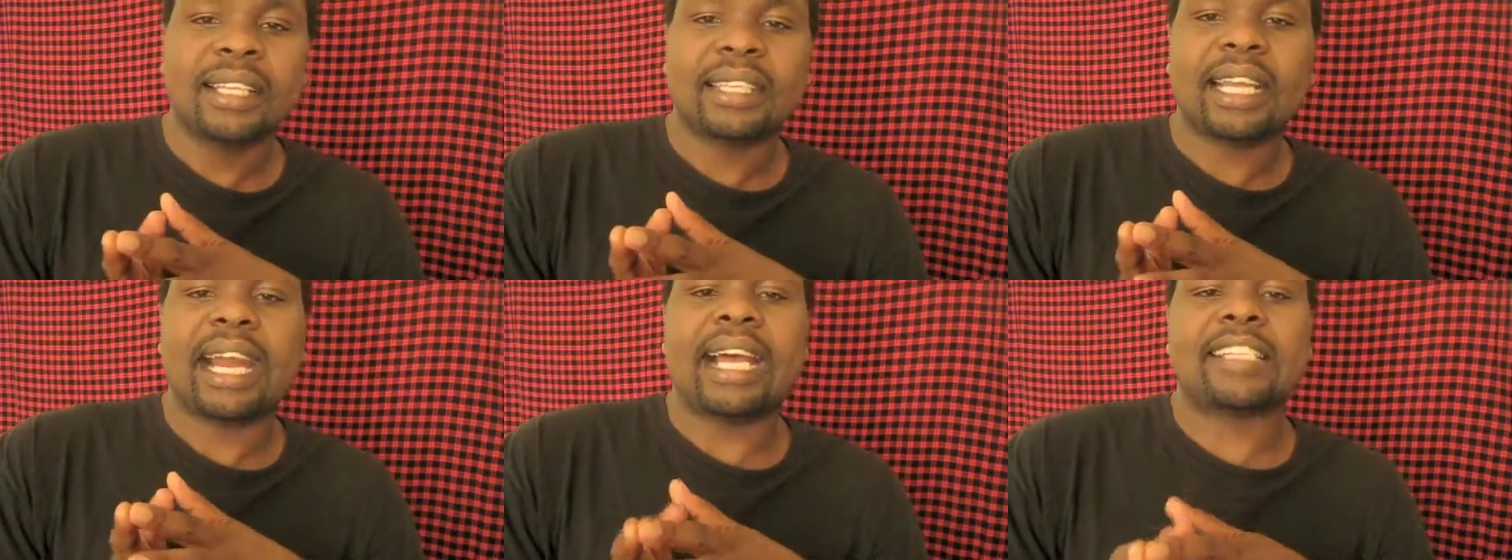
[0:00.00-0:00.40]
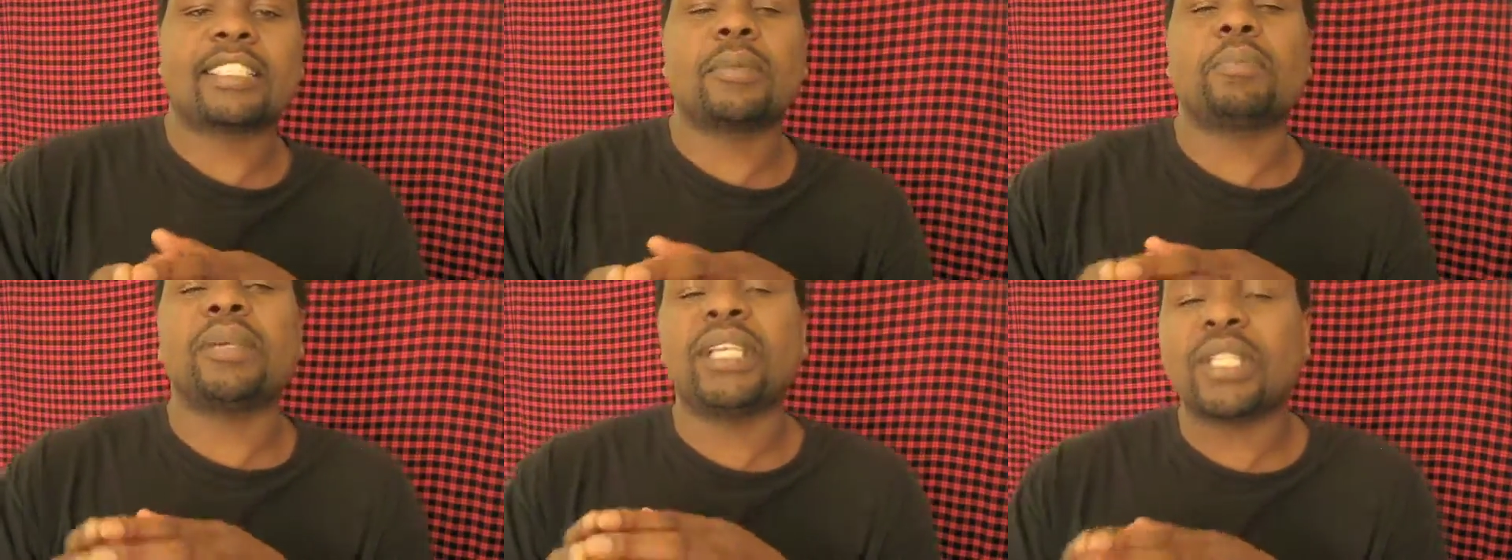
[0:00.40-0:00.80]
that has
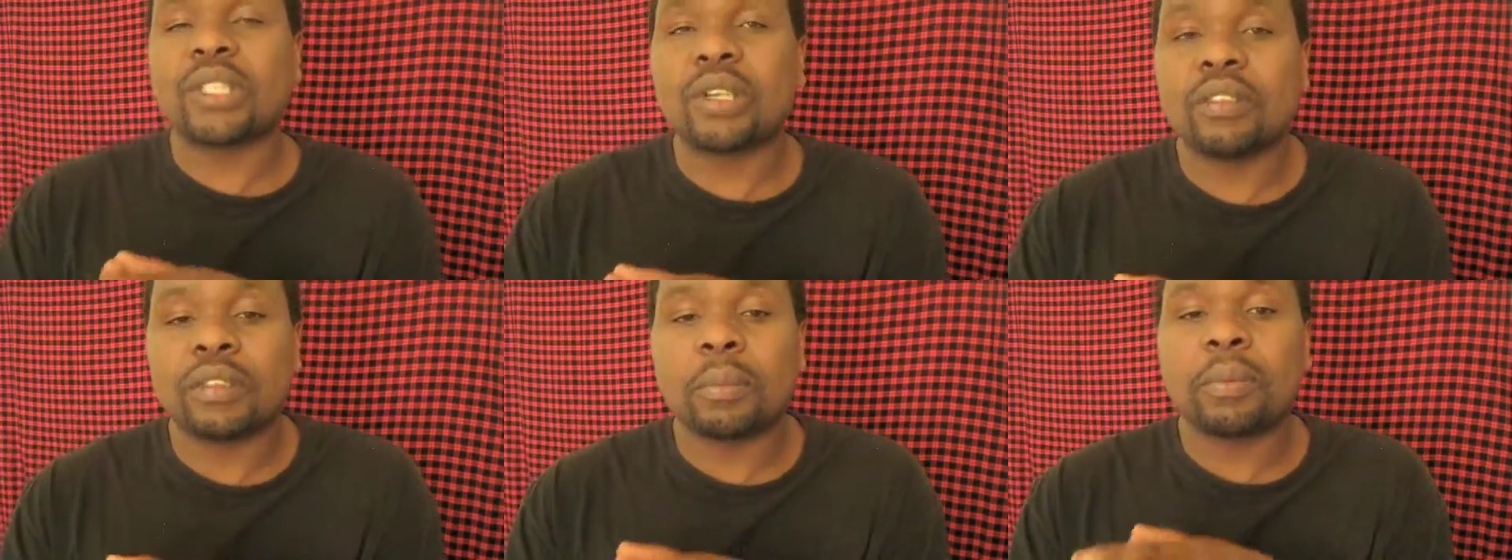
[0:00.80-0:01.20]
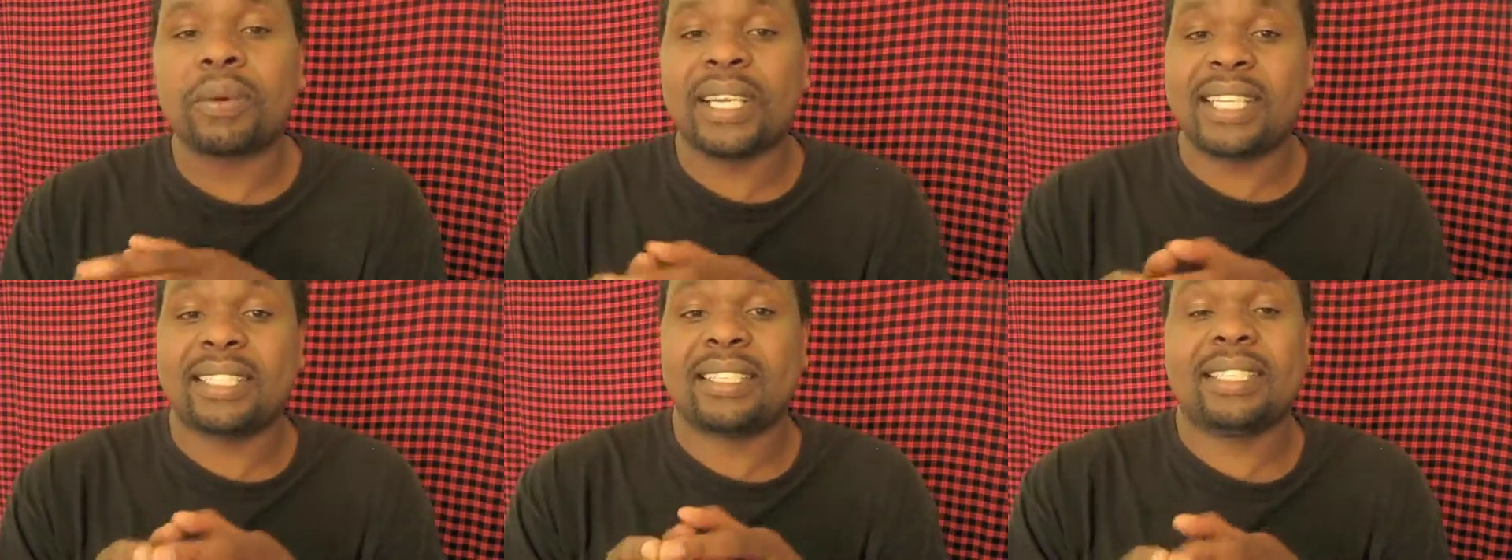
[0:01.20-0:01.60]
the picture of the
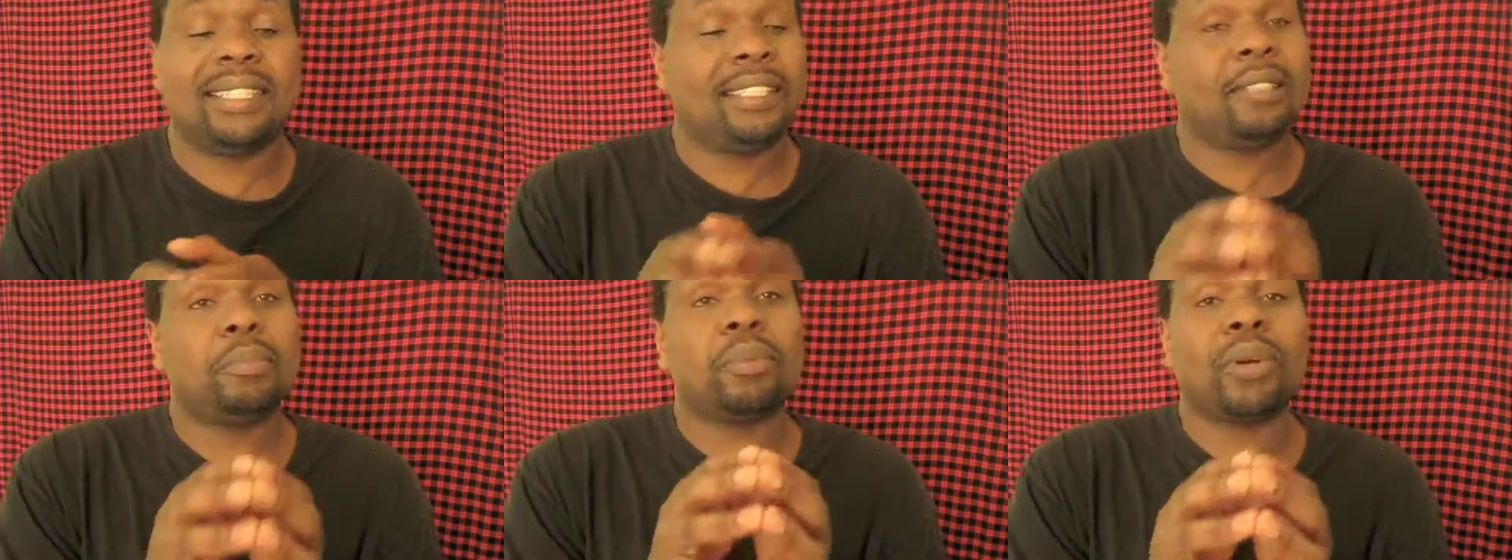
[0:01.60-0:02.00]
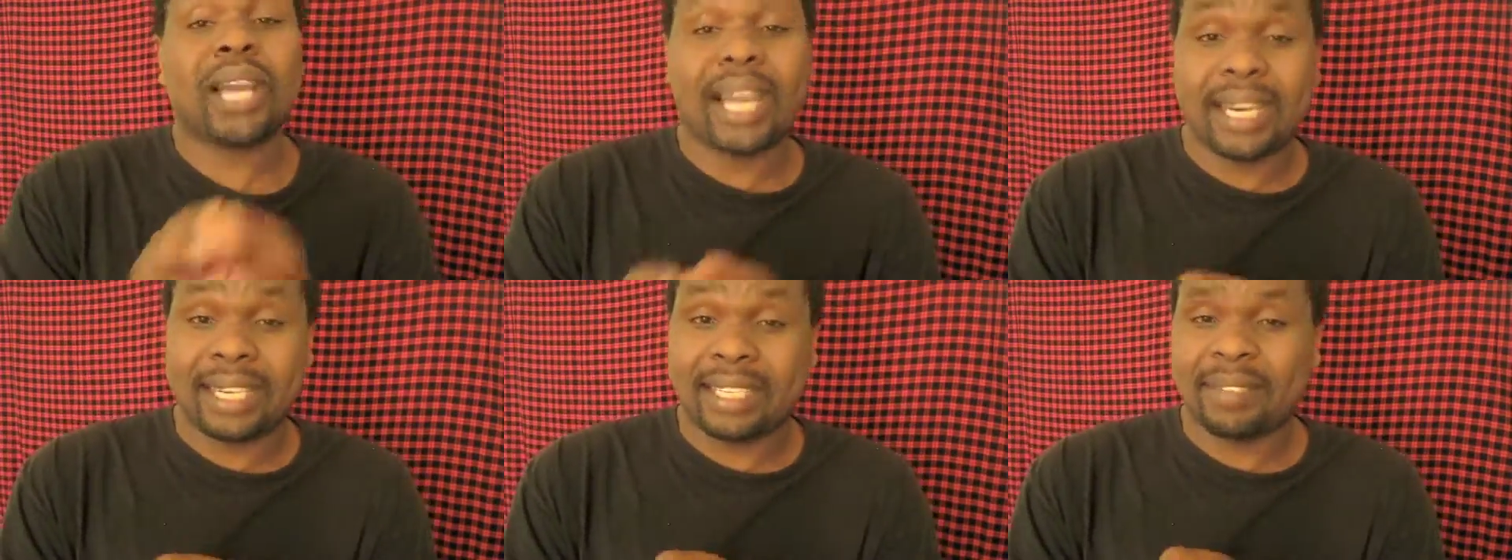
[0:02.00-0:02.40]
prince and his
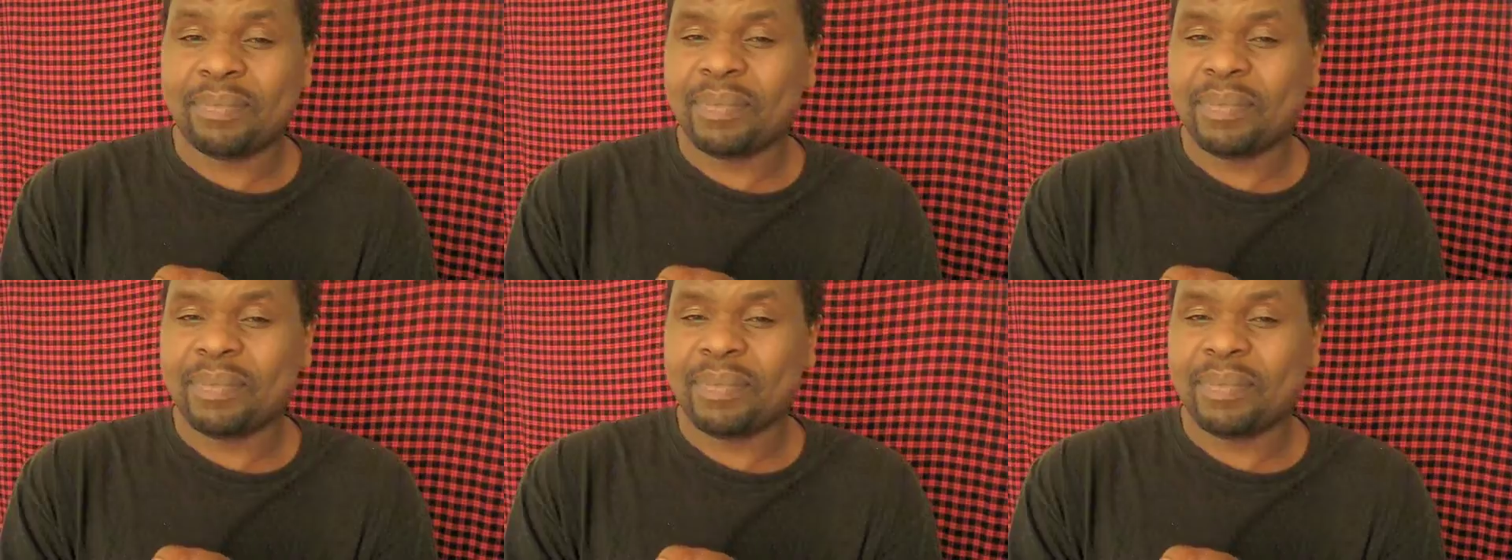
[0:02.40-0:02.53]
bride.